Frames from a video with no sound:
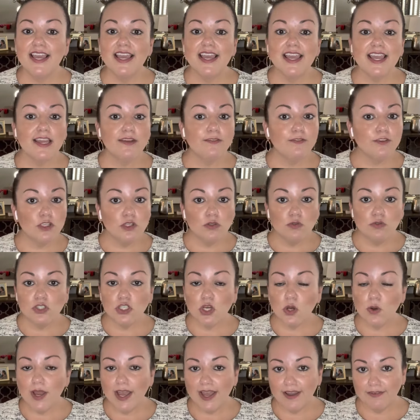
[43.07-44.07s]
If you
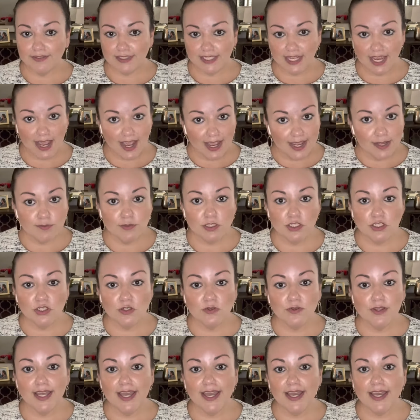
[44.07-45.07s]
don't have time to
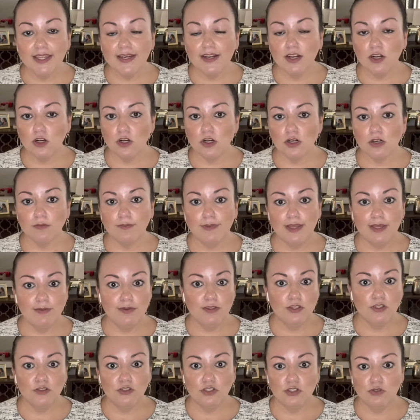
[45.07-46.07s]
do that, or maybe
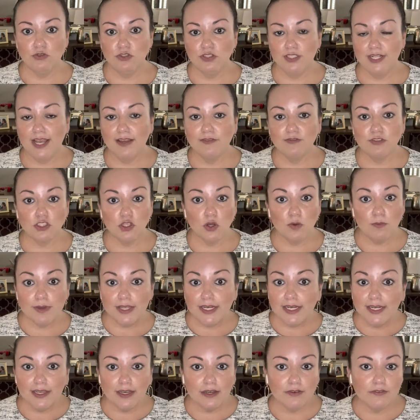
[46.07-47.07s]
there, you just have so
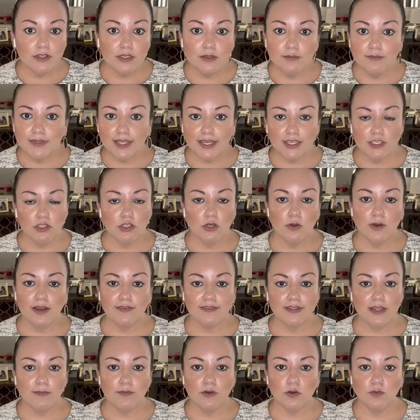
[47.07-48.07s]
many of them that you don't
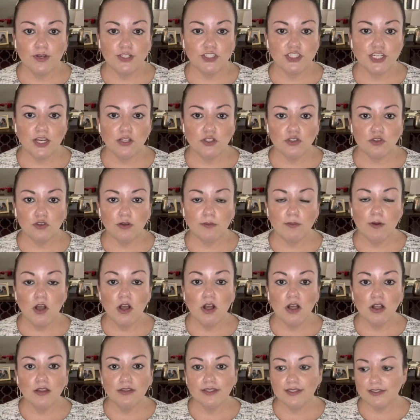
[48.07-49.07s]
have time to reach out to them
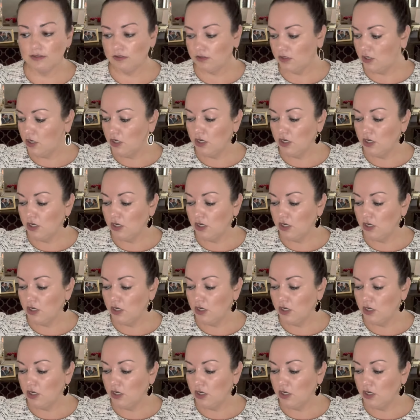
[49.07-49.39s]
all, and